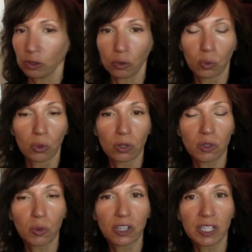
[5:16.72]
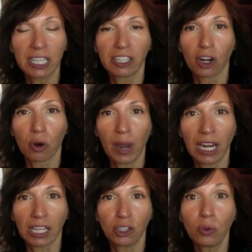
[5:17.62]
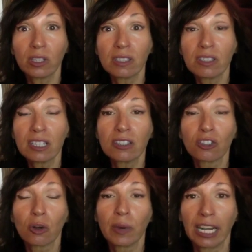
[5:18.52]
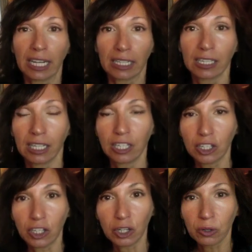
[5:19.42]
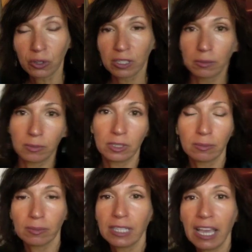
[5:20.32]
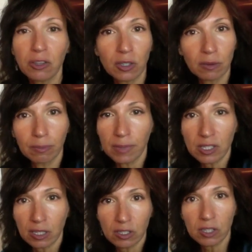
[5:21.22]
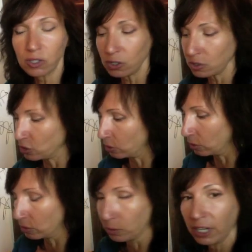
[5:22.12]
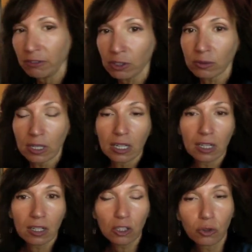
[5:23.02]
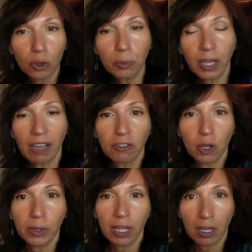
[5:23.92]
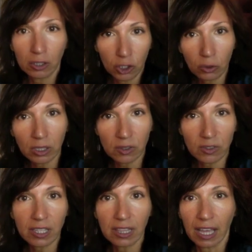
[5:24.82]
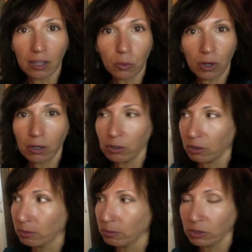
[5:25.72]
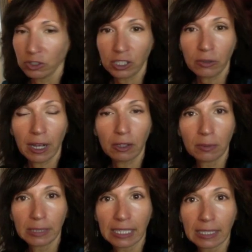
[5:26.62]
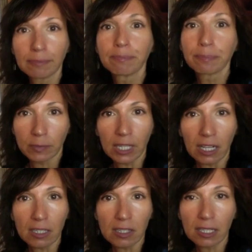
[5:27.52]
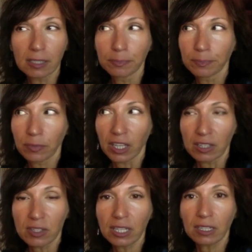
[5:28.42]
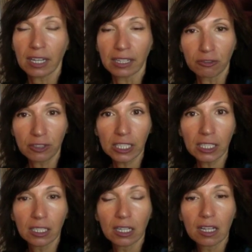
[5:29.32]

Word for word: We're, we're seeing it already. You can see this already. You know, the, the gals and mystic sisters, or, or whatever group you have going on, you can see that, where you'll you'll sit around and be like, I can see it, I can see it, I can feel it.